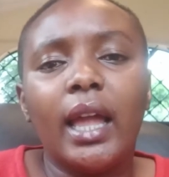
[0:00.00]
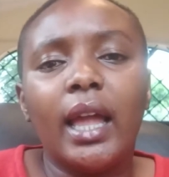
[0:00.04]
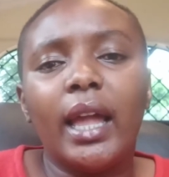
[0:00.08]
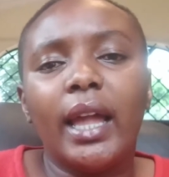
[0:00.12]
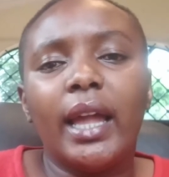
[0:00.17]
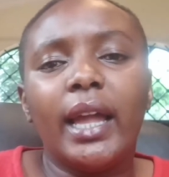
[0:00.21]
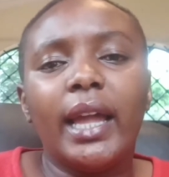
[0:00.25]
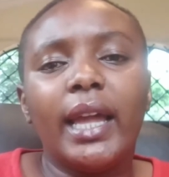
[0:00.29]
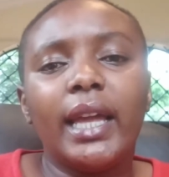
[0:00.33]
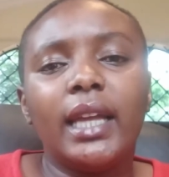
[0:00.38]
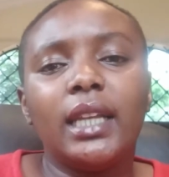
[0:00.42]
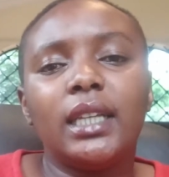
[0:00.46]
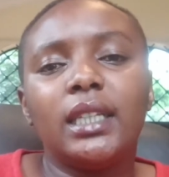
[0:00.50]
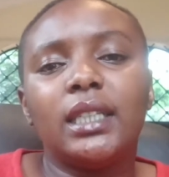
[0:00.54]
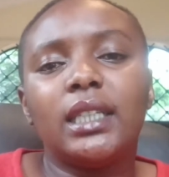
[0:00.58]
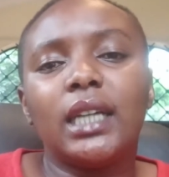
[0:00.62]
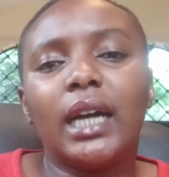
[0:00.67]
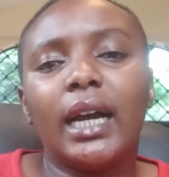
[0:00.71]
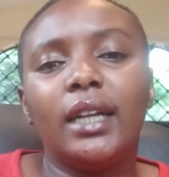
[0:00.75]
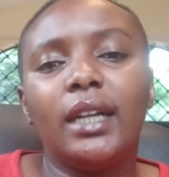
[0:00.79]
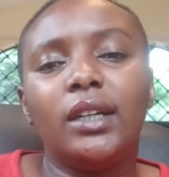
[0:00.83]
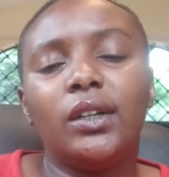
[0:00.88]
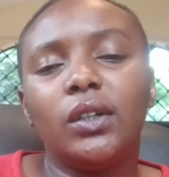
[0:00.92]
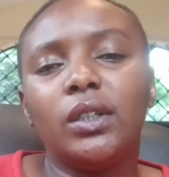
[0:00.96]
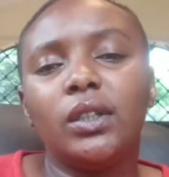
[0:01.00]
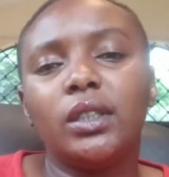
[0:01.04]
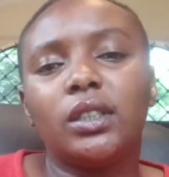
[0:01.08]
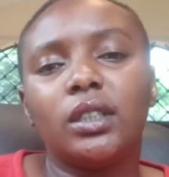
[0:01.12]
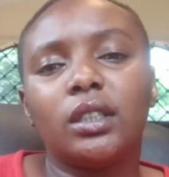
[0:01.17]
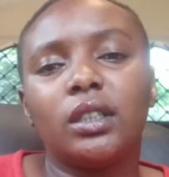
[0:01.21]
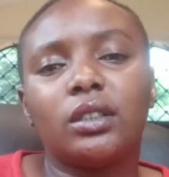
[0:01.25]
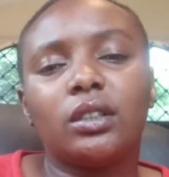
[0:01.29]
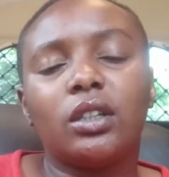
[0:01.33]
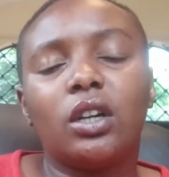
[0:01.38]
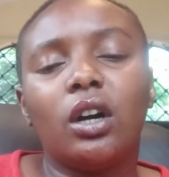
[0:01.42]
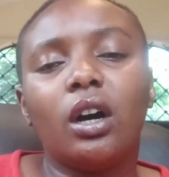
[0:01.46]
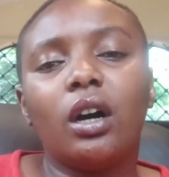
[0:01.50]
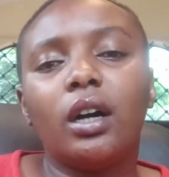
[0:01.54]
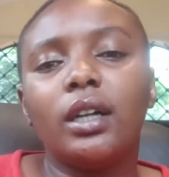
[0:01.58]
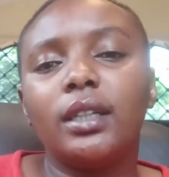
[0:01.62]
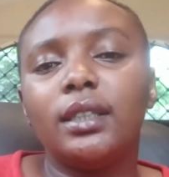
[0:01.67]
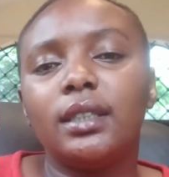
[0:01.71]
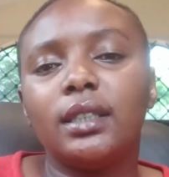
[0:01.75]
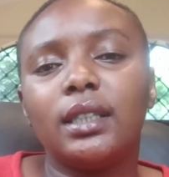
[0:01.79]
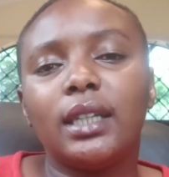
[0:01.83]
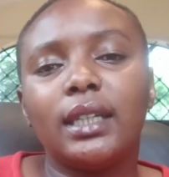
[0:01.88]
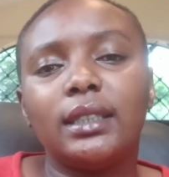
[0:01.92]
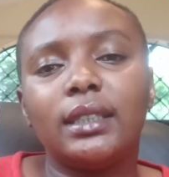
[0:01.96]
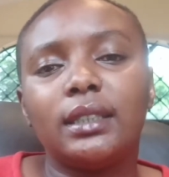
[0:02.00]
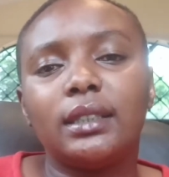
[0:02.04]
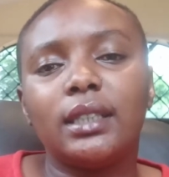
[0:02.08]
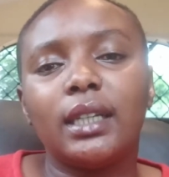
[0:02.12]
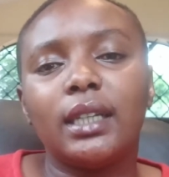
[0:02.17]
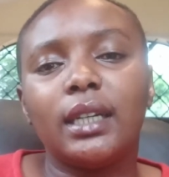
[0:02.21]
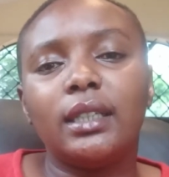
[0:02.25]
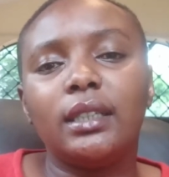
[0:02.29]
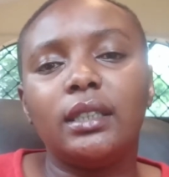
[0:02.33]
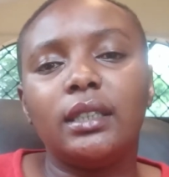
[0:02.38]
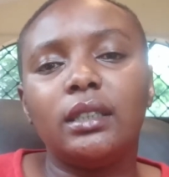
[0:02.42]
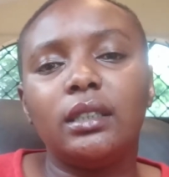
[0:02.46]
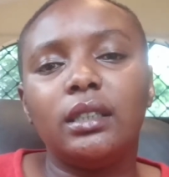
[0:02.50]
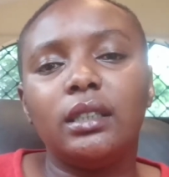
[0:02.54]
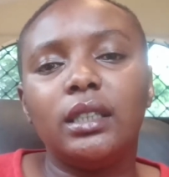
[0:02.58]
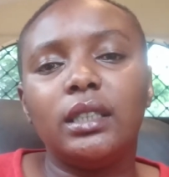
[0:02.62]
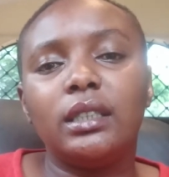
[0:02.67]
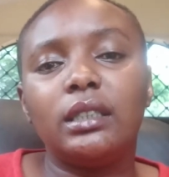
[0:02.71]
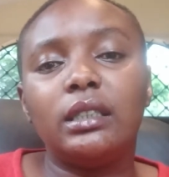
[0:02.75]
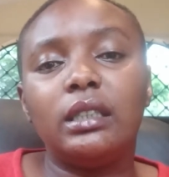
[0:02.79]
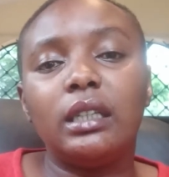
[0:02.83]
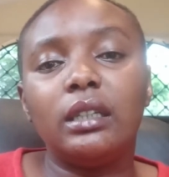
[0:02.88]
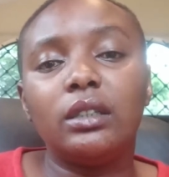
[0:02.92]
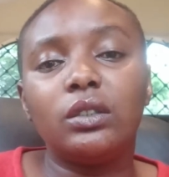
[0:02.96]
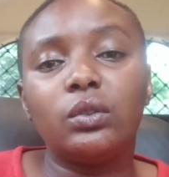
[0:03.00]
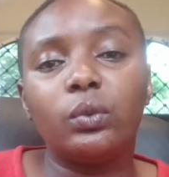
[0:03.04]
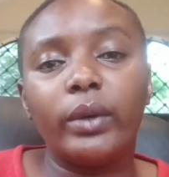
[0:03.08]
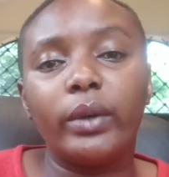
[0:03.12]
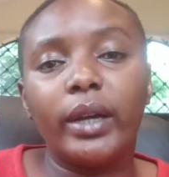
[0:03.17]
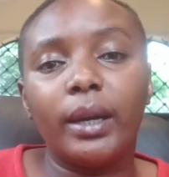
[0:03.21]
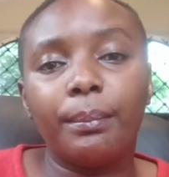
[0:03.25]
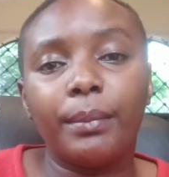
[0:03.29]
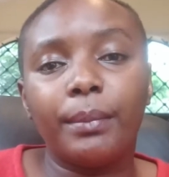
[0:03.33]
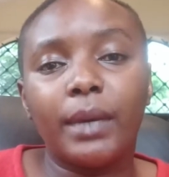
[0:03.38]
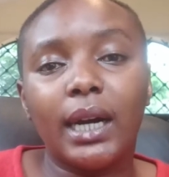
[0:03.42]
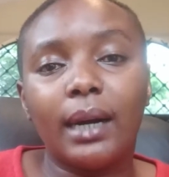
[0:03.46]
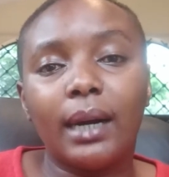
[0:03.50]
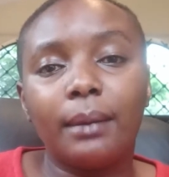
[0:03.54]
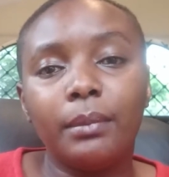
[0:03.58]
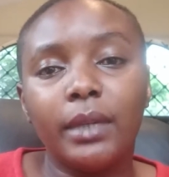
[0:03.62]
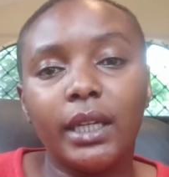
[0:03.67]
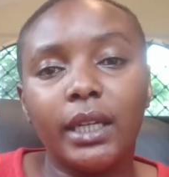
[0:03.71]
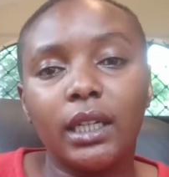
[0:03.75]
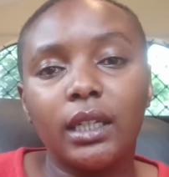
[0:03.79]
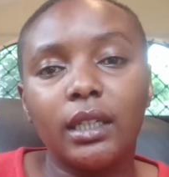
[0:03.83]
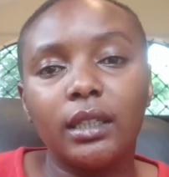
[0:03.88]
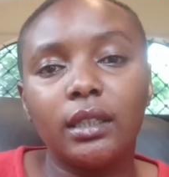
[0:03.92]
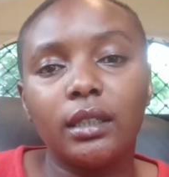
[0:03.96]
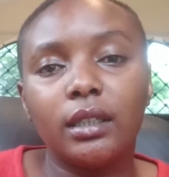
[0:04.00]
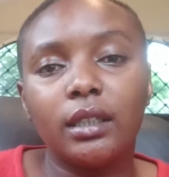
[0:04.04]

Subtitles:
And I looked at God and I said, "Is this where I'm coming?"